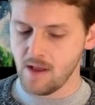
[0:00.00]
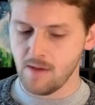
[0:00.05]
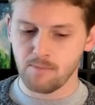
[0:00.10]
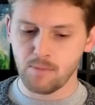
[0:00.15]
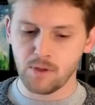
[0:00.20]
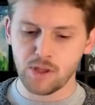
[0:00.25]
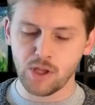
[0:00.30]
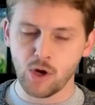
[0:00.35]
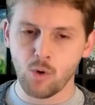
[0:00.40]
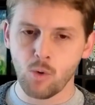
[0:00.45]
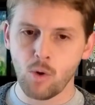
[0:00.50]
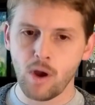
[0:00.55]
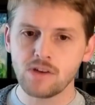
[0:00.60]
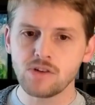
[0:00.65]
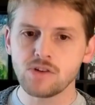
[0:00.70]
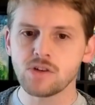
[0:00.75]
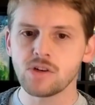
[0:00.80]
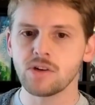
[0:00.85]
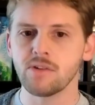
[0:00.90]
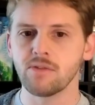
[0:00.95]
But the
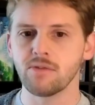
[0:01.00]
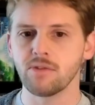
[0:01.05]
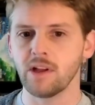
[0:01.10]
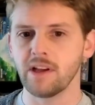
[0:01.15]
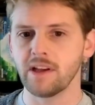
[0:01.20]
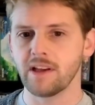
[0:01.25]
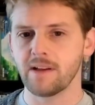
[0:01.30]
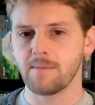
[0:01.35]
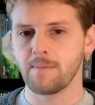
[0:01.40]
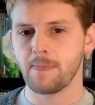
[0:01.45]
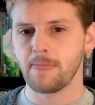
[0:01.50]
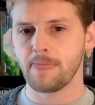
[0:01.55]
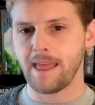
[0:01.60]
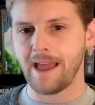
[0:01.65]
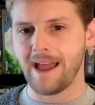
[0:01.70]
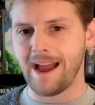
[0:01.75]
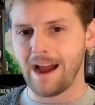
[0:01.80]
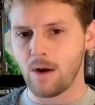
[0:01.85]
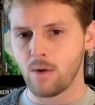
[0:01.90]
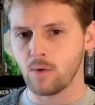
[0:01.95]
question of, like,
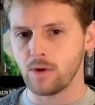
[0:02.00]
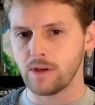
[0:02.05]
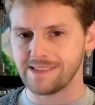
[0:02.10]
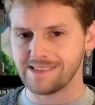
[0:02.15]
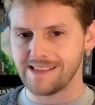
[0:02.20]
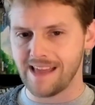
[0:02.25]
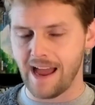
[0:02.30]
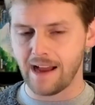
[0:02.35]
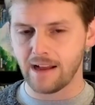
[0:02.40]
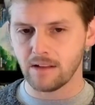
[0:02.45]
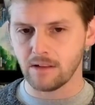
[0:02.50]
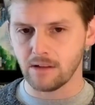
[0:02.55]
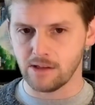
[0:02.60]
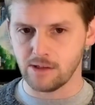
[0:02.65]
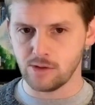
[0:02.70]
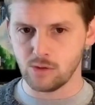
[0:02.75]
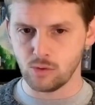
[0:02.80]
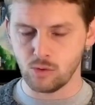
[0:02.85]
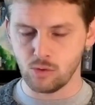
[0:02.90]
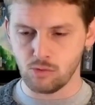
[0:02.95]
how exactly
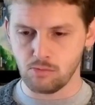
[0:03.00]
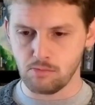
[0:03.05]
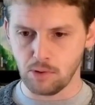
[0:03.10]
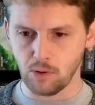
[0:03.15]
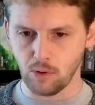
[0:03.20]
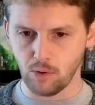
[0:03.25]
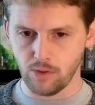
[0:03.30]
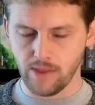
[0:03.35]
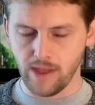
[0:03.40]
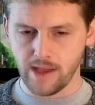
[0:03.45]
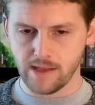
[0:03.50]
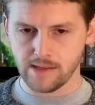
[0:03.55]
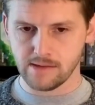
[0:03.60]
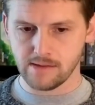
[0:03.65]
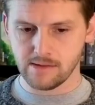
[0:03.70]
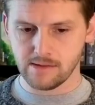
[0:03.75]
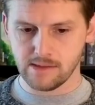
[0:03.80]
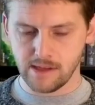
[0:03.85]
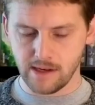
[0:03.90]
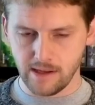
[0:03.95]
do you build that
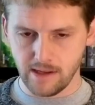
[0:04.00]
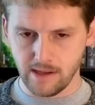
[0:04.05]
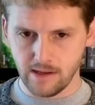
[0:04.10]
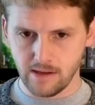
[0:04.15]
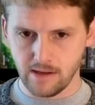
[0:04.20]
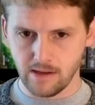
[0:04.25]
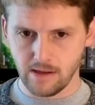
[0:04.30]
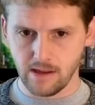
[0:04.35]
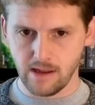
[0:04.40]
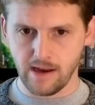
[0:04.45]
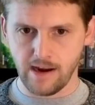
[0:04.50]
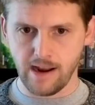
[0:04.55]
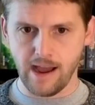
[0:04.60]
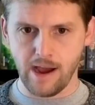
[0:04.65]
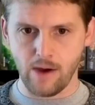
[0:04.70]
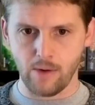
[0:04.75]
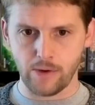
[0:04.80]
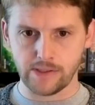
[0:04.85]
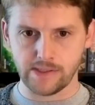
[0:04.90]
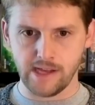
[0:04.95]
city, and
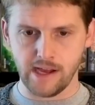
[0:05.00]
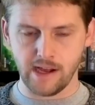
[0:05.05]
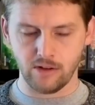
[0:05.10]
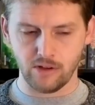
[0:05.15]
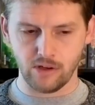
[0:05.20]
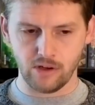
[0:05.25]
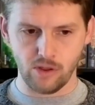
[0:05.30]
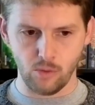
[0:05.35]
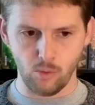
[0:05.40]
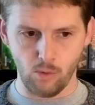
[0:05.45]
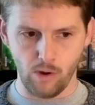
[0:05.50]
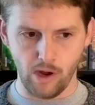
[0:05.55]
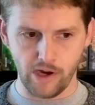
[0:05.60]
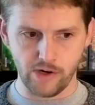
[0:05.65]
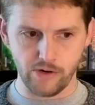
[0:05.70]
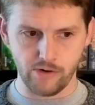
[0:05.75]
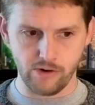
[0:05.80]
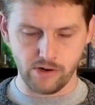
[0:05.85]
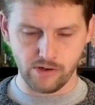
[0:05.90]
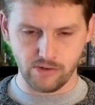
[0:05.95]
how exactly do the
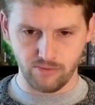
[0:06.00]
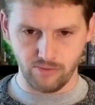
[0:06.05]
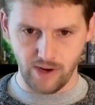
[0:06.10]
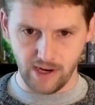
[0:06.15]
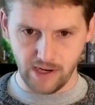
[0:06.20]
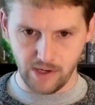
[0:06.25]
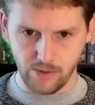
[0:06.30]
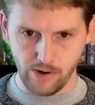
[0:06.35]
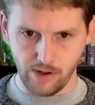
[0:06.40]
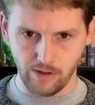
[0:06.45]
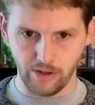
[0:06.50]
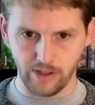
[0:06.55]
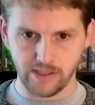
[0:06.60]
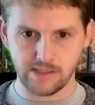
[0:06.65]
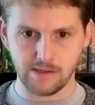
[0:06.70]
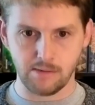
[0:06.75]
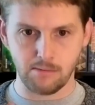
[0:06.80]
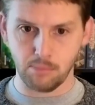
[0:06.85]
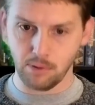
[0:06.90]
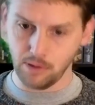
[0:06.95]
wanderers find relics
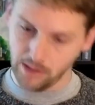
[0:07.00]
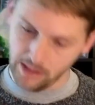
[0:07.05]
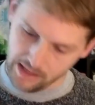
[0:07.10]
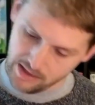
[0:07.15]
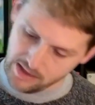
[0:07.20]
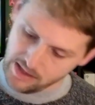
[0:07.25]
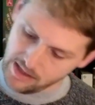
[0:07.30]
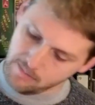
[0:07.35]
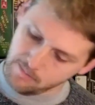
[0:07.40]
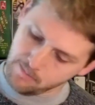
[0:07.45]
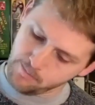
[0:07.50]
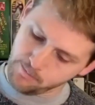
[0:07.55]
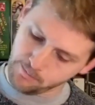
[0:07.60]
and play them